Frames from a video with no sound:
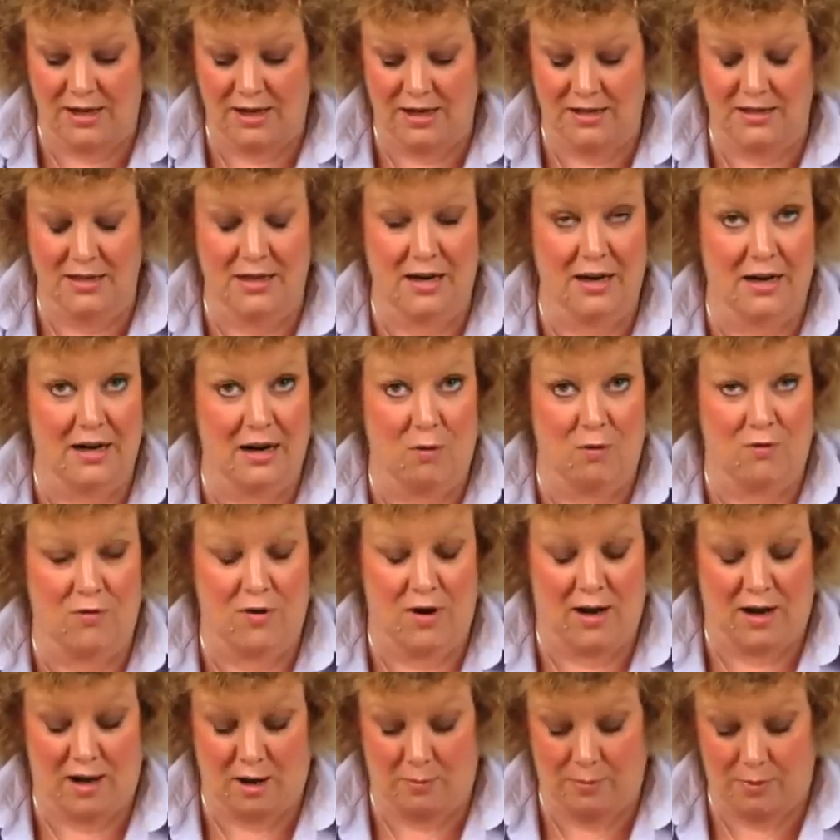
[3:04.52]
and take it out of an
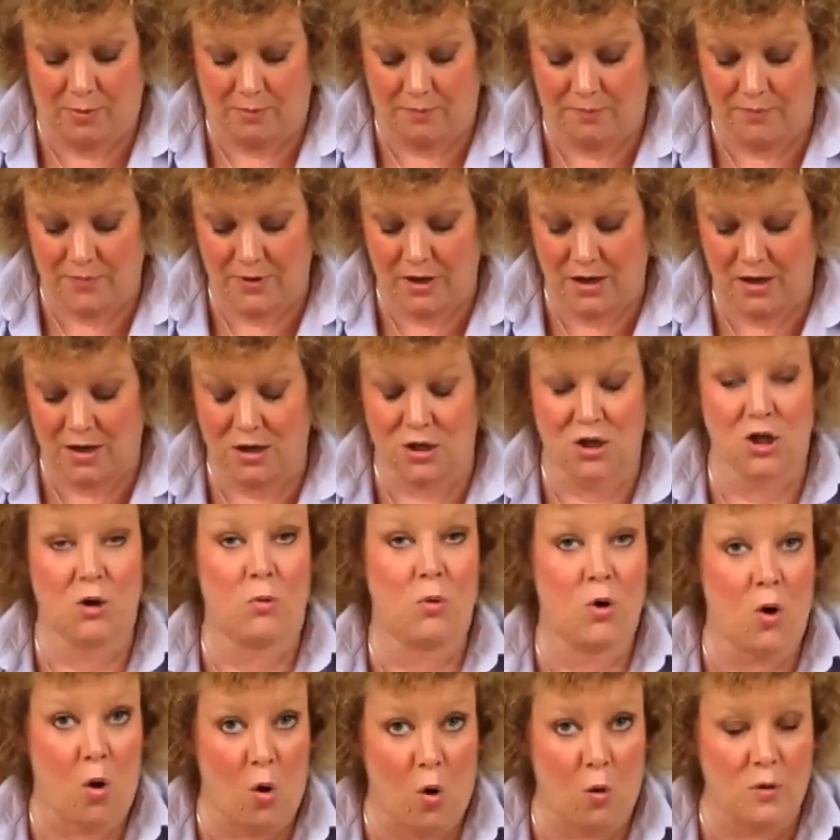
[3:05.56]
album. So you
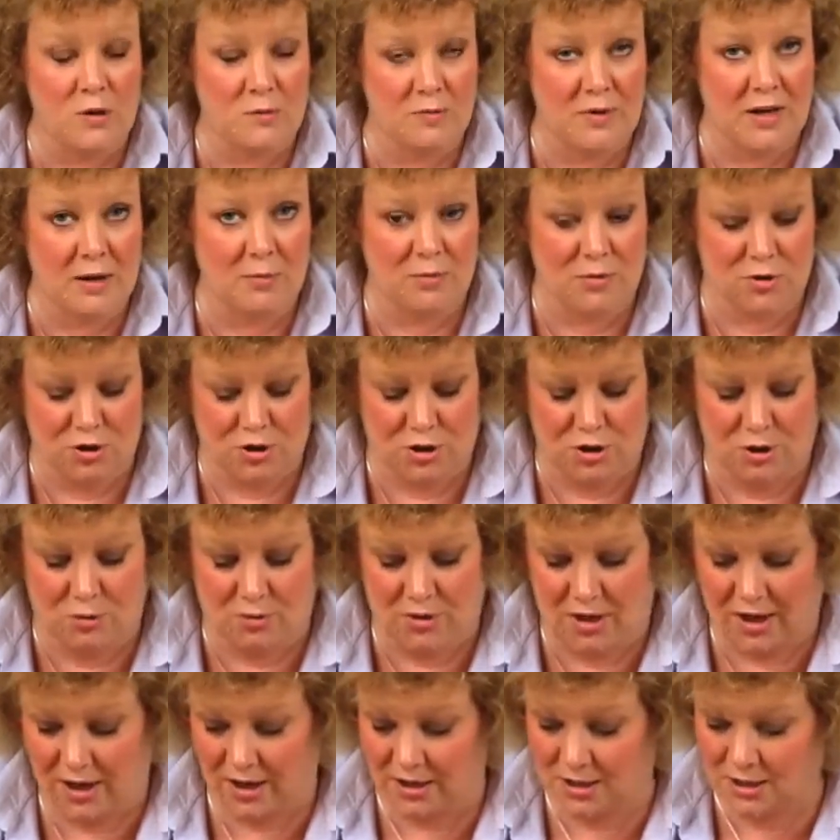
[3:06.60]
will always be able to do
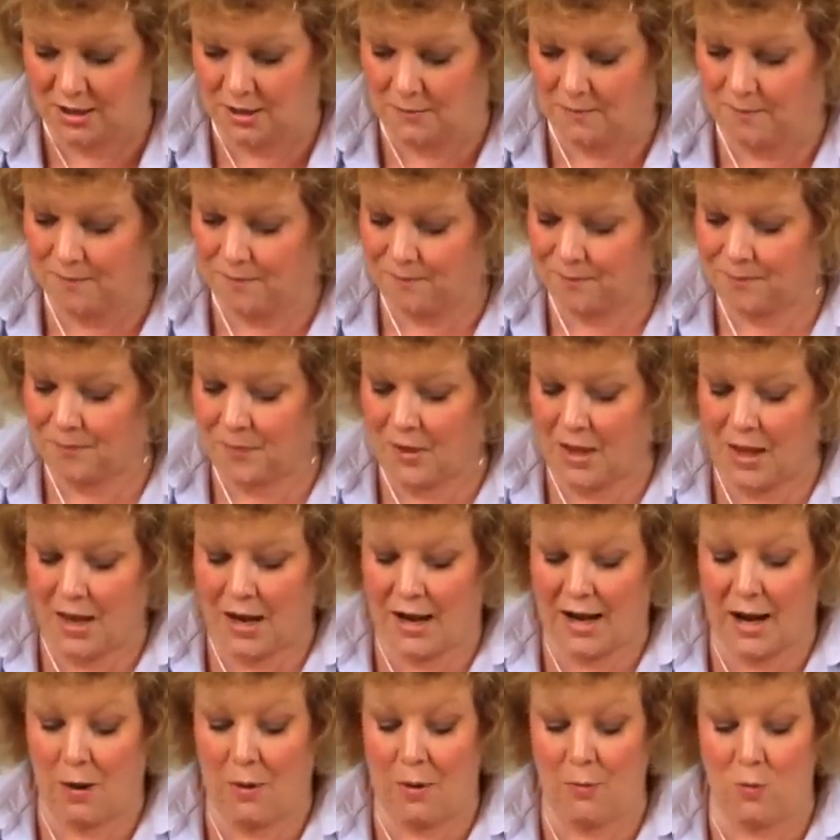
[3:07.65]
that.
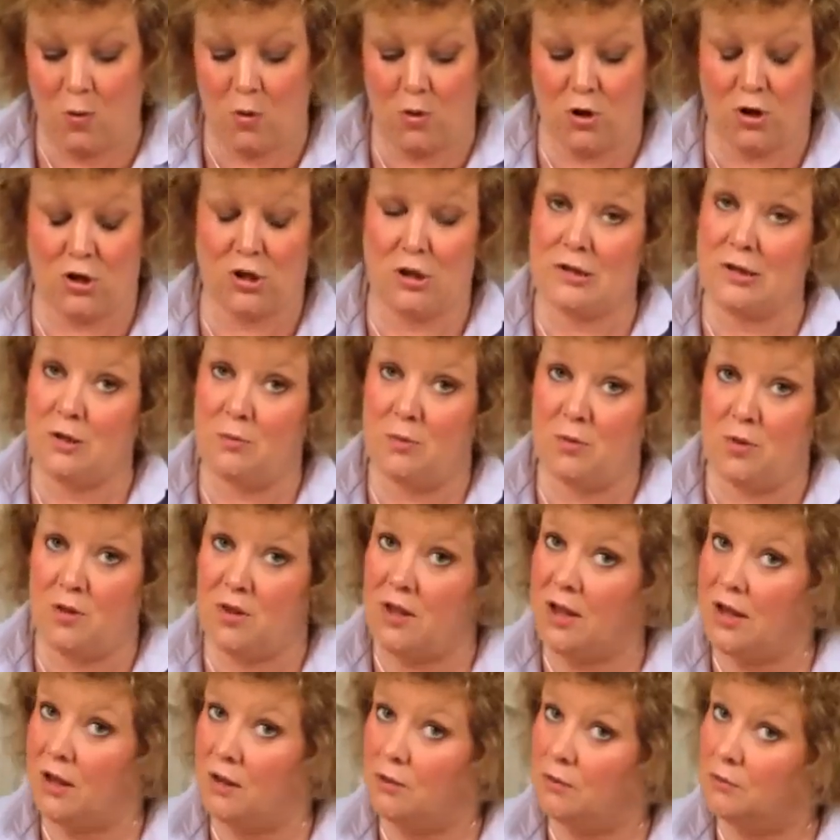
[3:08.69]
Now I'm going to do
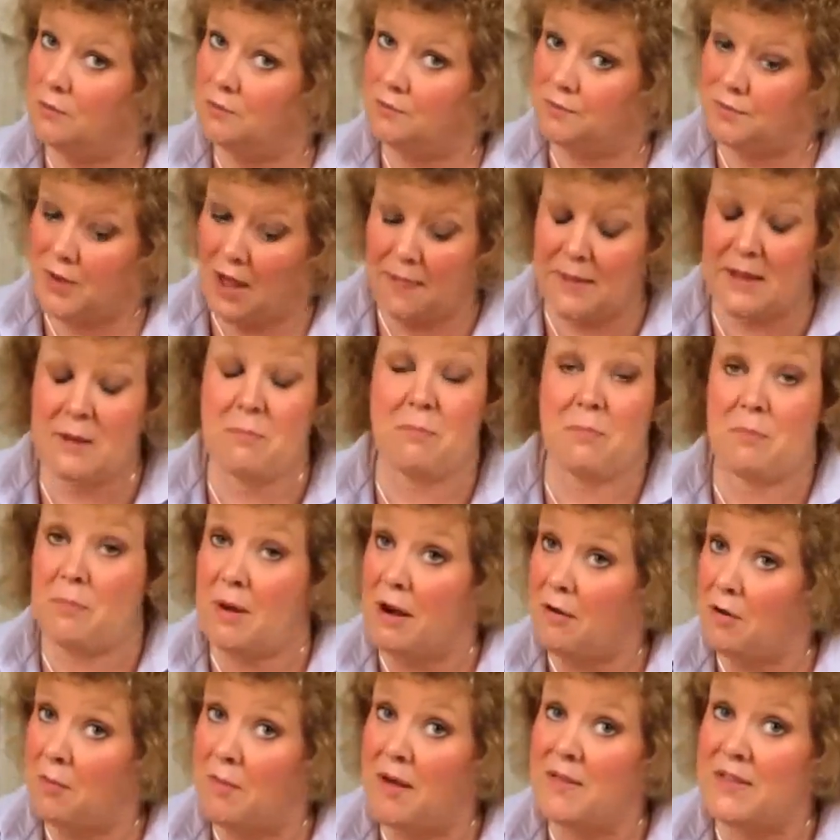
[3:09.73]
something, and
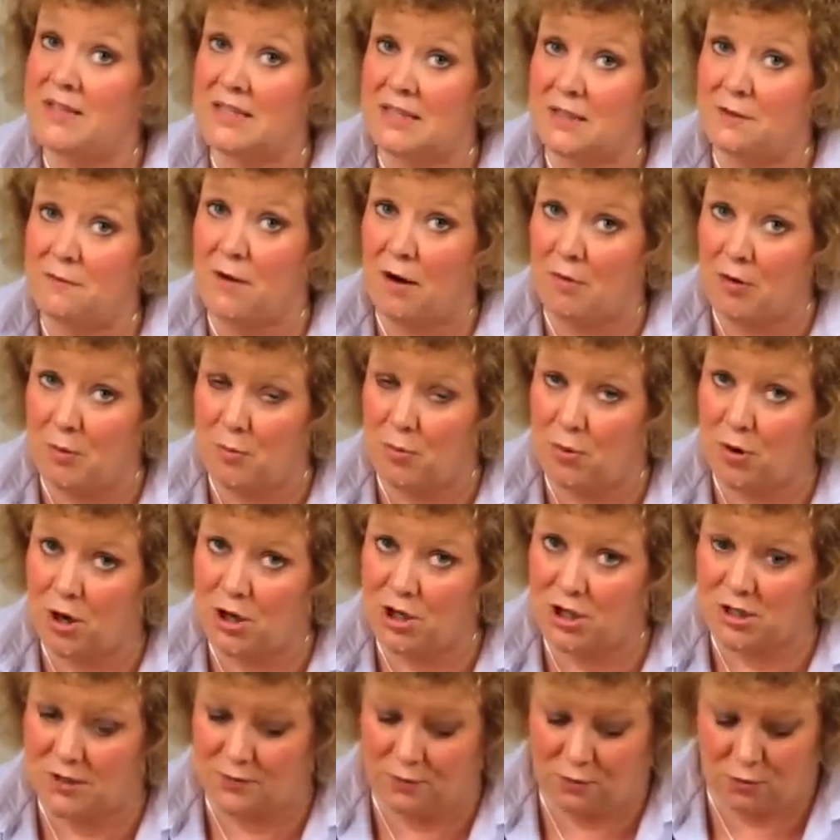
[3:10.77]
bear in mind this is a very
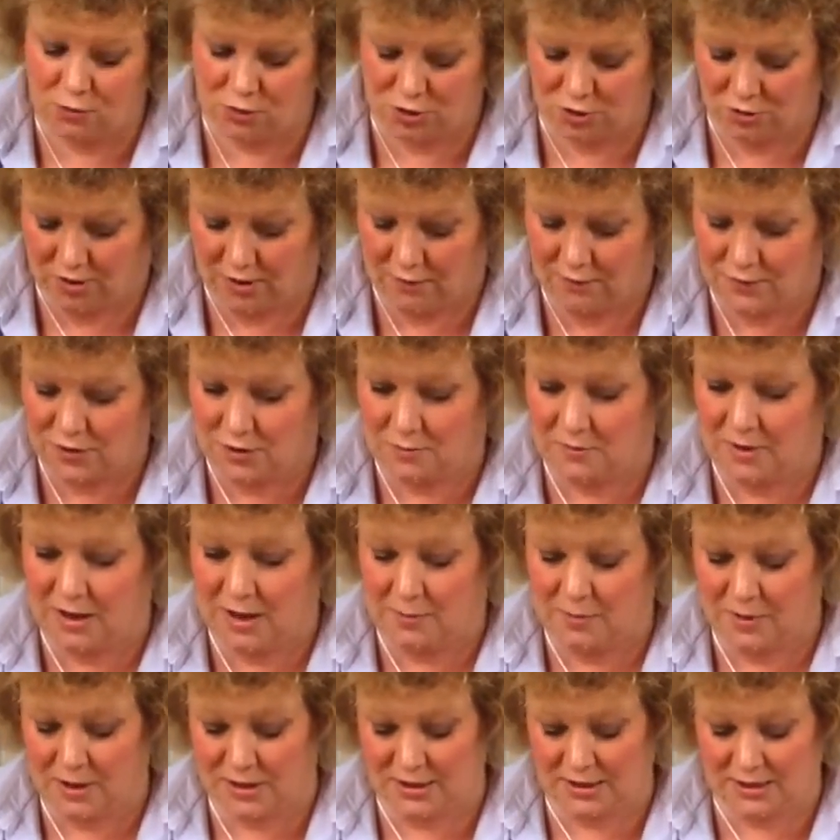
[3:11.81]
precious photograph to me
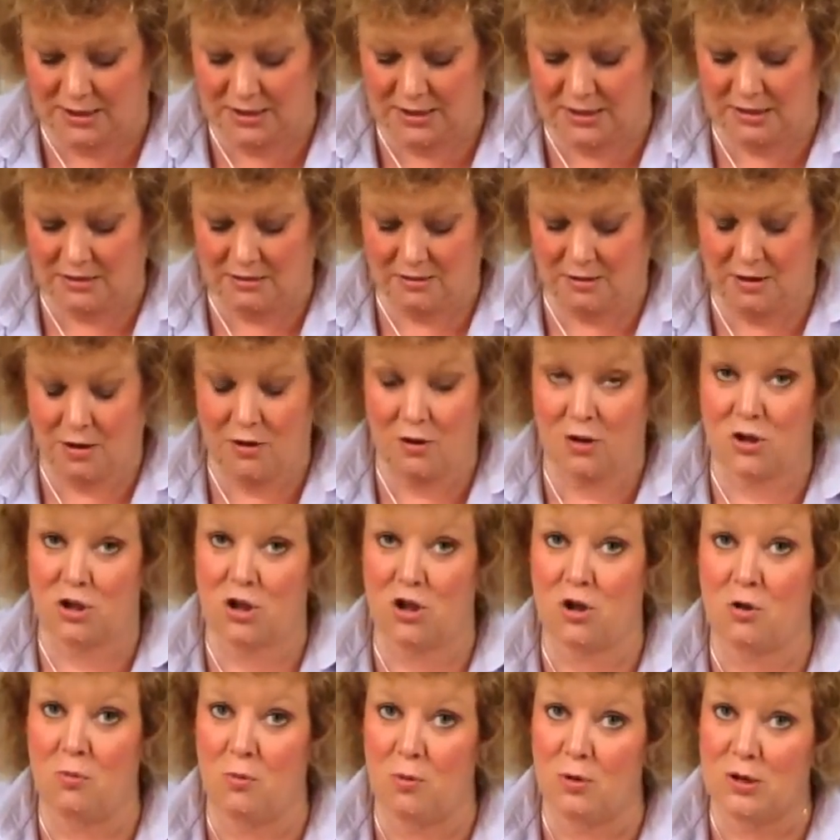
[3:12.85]
because it's the
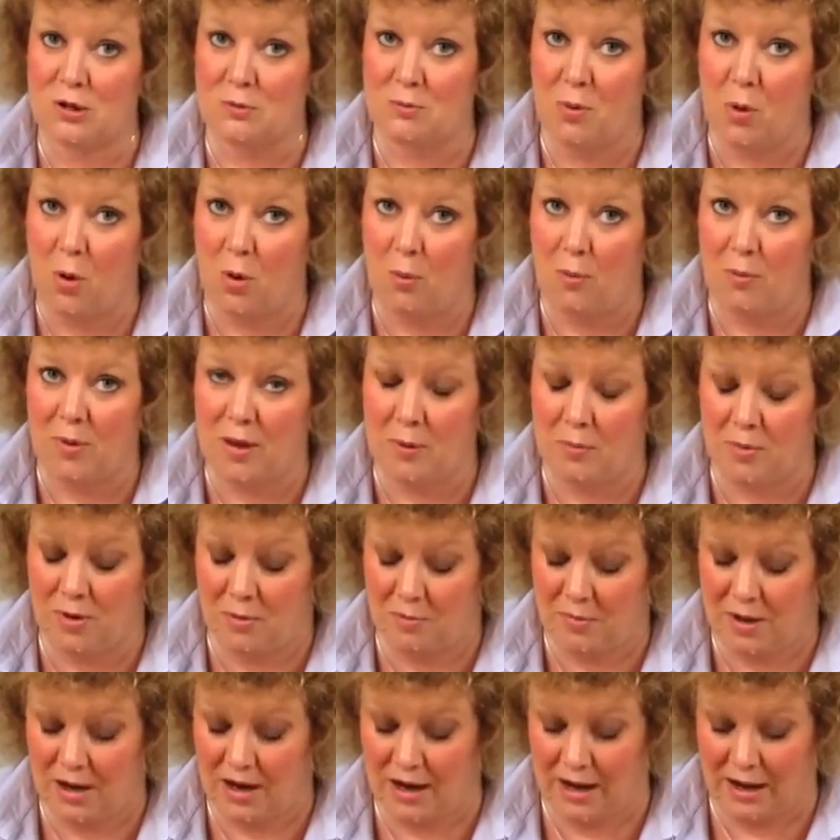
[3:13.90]
two most important people in
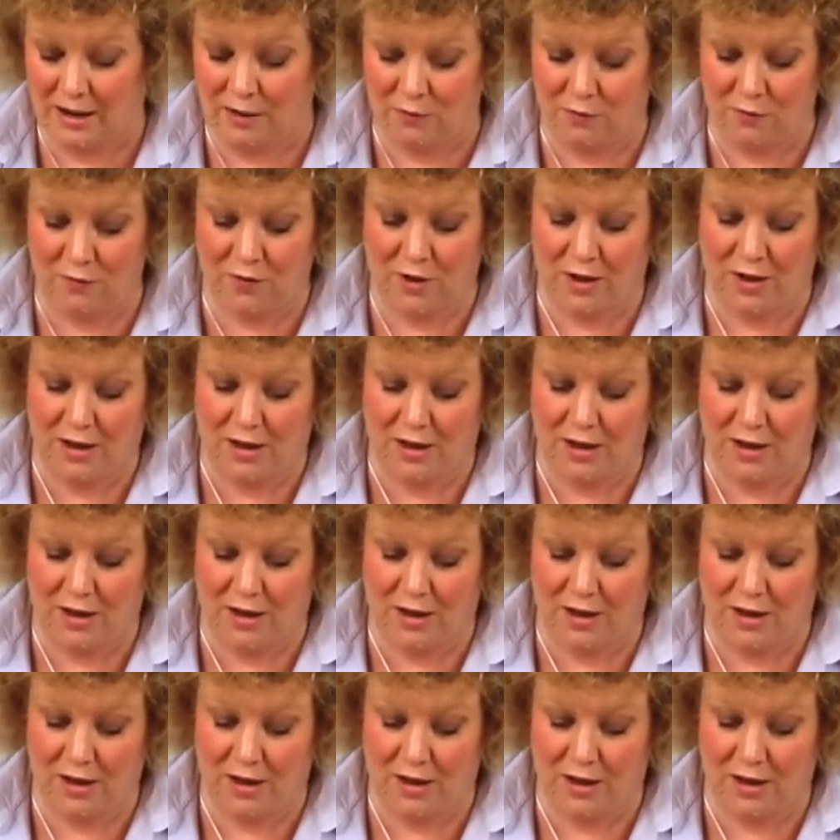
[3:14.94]
my life.